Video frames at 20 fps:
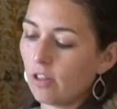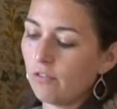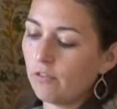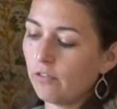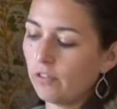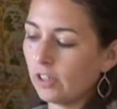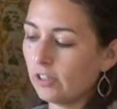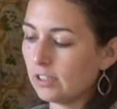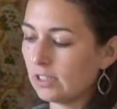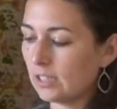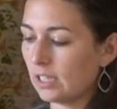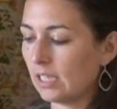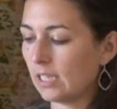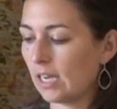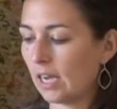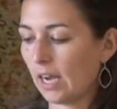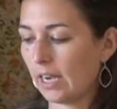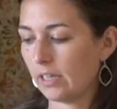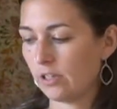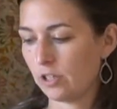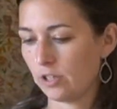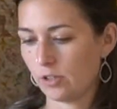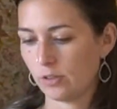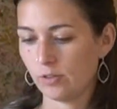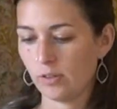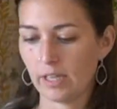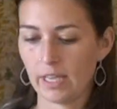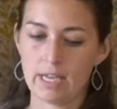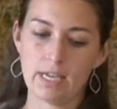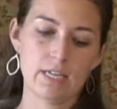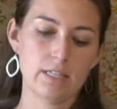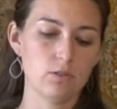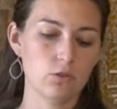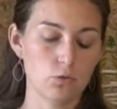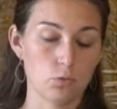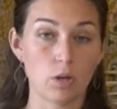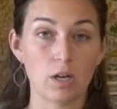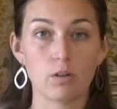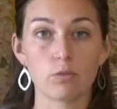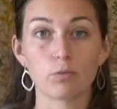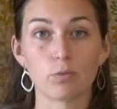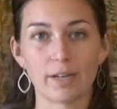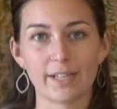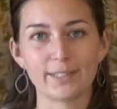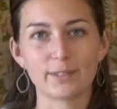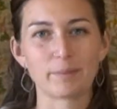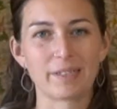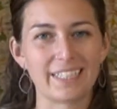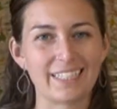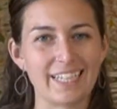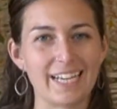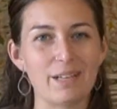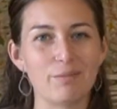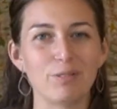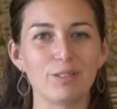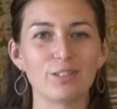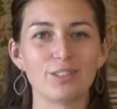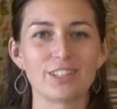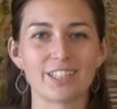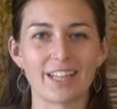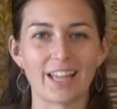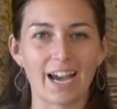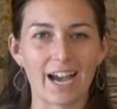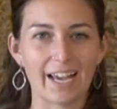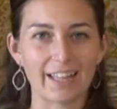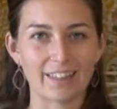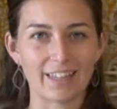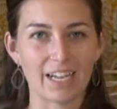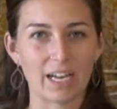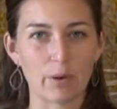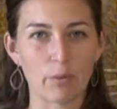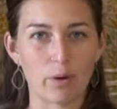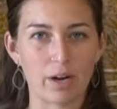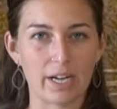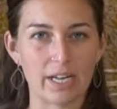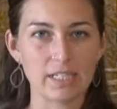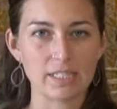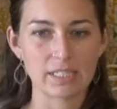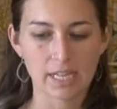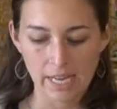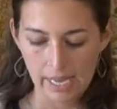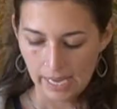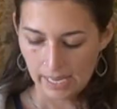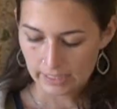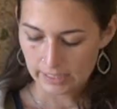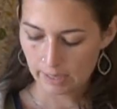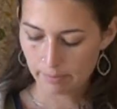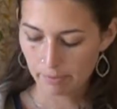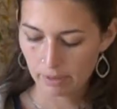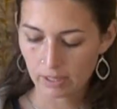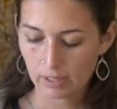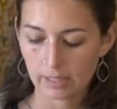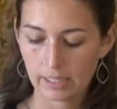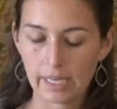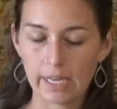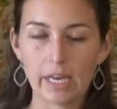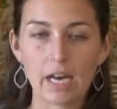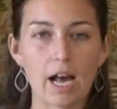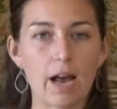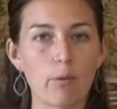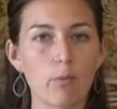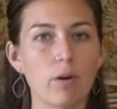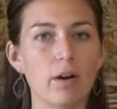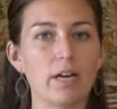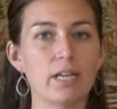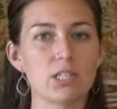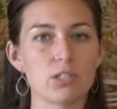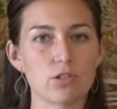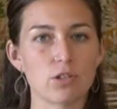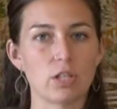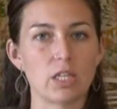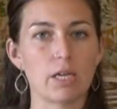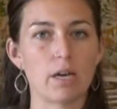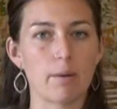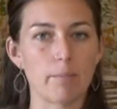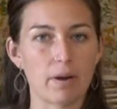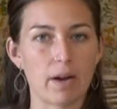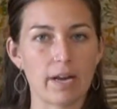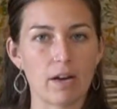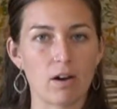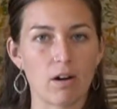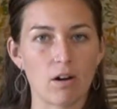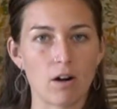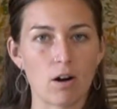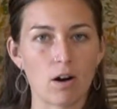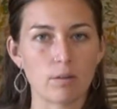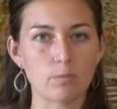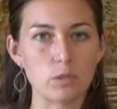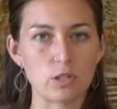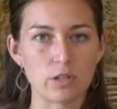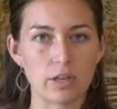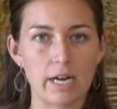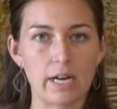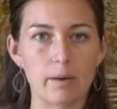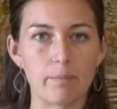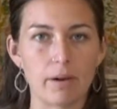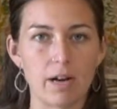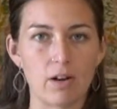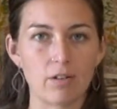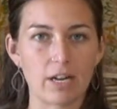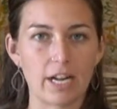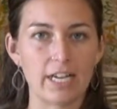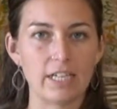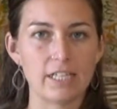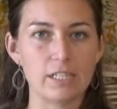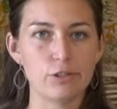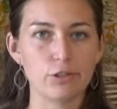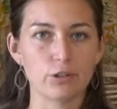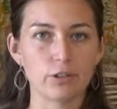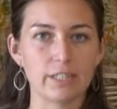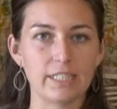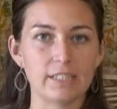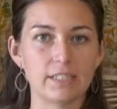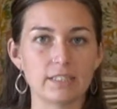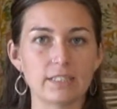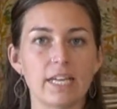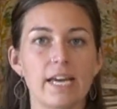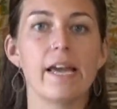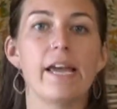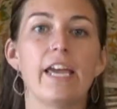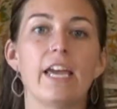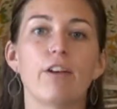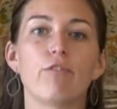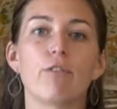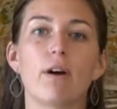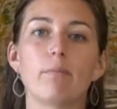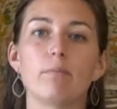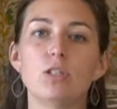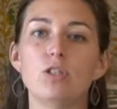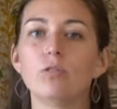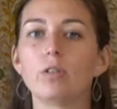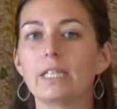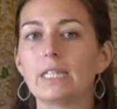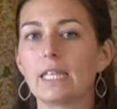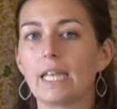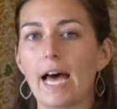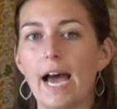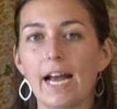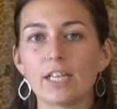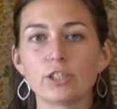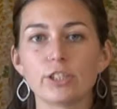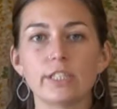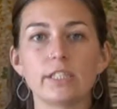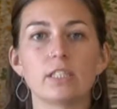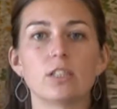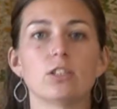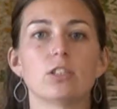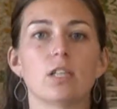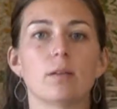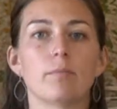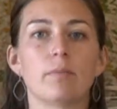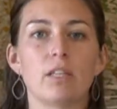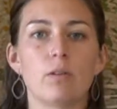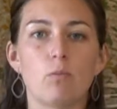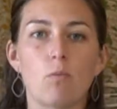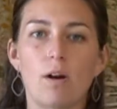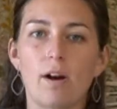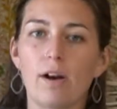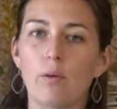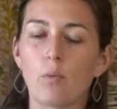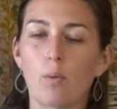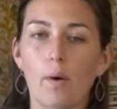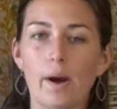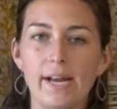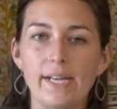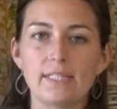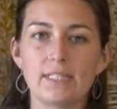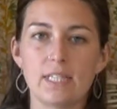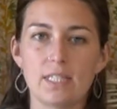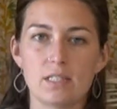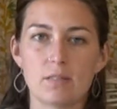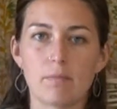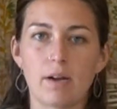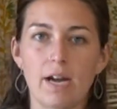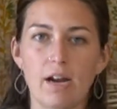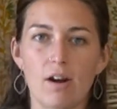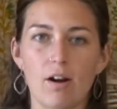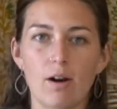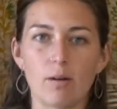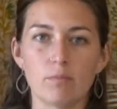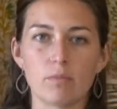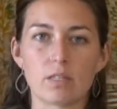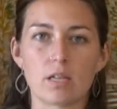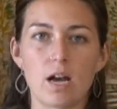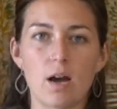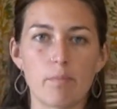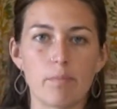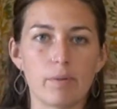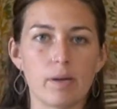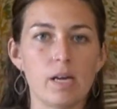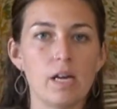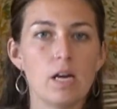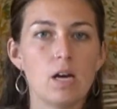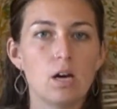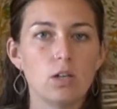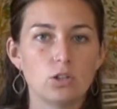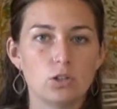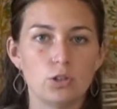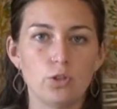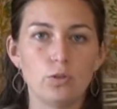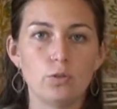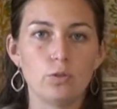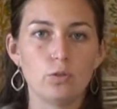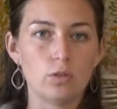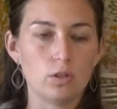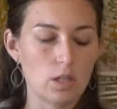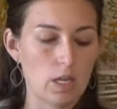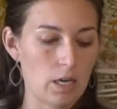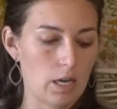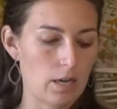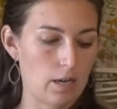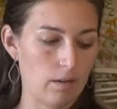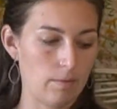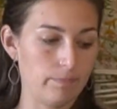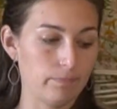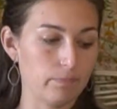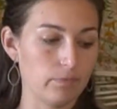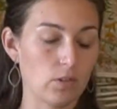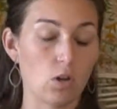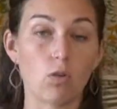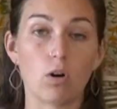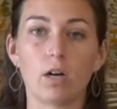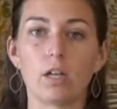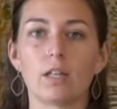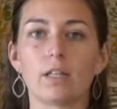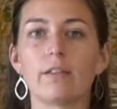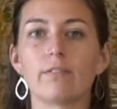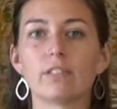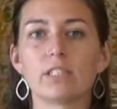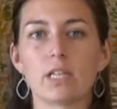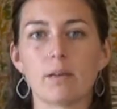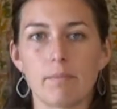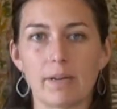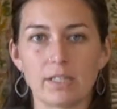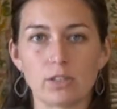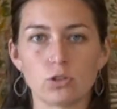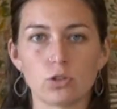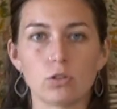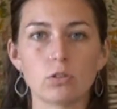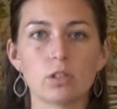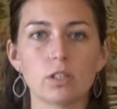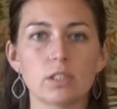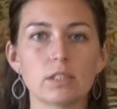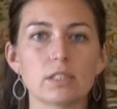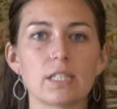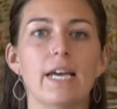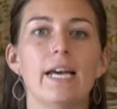first thing I do is, raise my table to the height that I want it. Typically, I want it so that my arms are at about 90 degrees. If I'm doing lashing or something where it raises my arms up to, or it lifts up my shoulders,